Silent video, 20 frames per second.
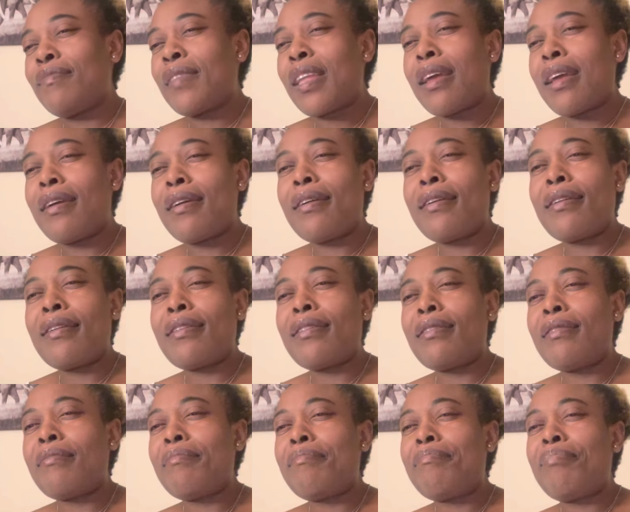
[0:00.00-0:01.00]

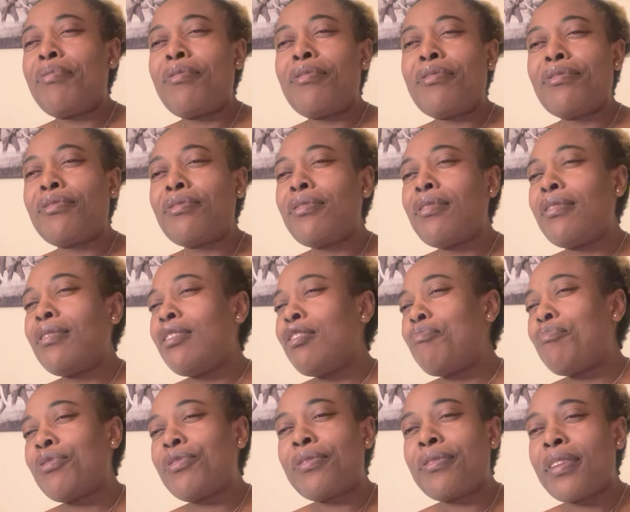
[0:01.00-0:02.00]
Uh, Portugal,
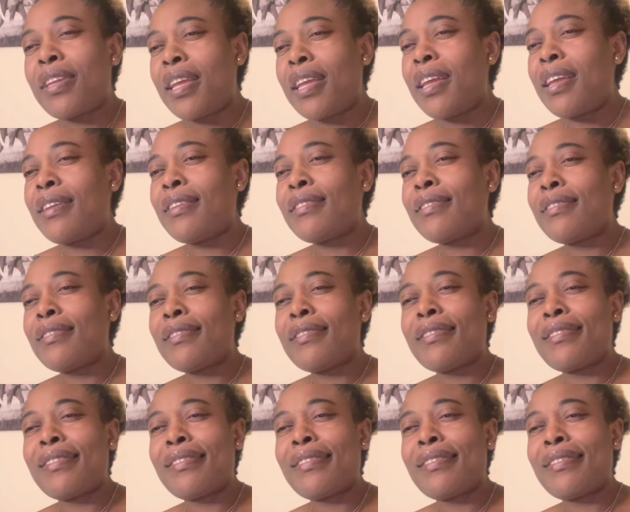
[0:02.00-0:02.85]
Portuguese.